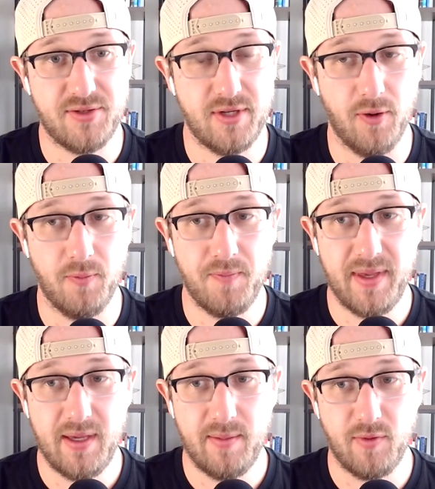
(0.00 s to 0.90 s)
So
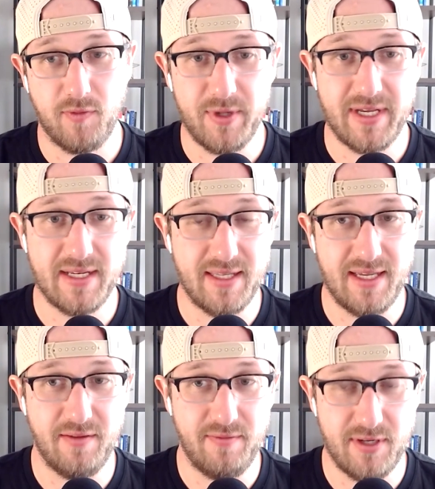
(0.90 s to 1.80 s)
before we get to the
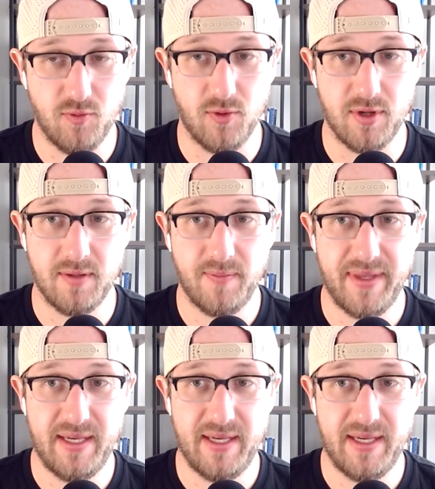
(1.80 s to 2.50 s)
individual,